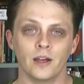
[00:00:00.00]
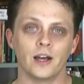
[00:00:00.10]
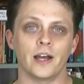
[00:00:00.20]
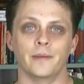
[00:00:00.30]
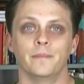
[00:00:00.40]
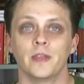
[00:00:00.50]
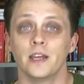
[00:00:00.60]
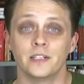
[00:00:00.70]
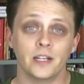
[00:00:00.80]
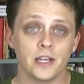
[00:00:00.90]
Hi,
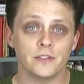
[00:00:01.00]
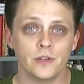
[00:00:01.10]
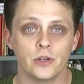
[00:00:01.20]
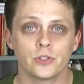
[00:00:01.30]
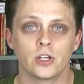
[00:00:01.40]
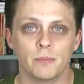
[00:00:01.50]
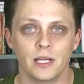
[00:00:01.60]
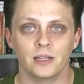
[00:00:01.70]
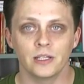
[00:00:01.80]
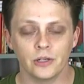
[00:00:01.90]
today's video is going to be
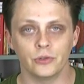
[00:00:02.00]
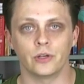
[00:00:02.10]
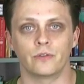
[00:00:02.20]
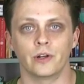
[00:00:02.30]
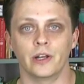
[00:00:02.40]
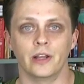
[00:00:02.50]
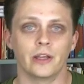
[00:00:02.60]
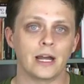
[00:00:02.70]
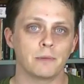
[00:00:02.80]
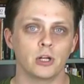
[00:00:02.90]
a little different in
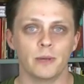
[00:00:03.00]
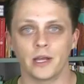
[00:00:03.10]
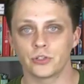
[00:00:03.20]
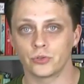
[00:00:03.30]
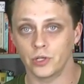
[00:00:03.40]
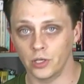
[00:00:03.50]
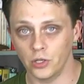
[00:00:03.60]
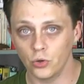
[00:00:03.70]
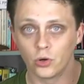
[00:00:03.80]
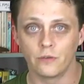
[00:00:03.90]
that I'm going to be answering
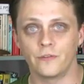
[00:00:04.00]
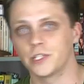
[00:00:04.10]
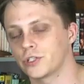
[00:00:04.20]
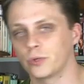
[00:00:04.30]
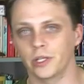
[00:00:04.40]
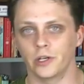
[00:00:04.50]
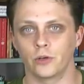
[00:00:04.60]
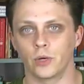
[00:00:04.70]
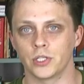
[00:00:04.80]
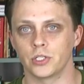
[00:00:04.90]
your physics-related
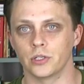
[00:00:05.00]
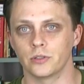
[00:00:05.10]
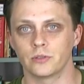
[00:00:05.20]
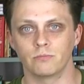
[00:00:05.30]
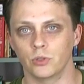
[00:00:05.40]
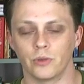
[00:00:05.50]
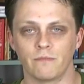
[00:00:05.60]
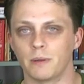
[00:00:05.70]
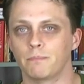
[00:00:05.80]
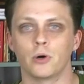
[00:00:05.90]
questions.
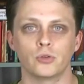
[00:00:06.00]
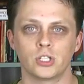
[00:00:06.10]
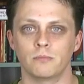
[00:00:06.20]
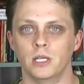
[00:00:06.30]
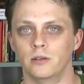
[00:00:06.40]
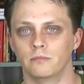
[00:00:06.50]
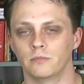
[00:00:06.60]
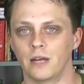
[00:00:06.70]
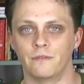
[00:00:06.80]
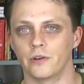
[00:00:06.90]
They've been posed to me
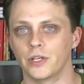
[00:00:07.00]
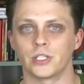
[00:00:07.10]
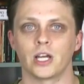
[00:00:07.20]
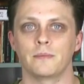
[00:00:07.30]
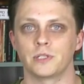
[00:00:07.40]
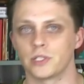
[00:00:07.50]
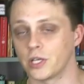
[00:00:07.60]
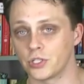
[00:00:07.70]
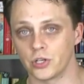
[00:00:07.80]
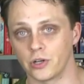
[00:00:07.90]
at various times since
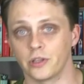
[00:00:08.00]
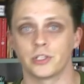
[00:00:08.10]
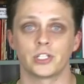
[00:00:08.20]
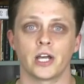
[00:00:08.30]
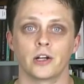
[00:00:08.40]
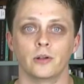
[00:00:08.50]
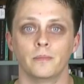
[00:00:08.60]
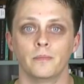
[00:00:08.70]
I started this channel.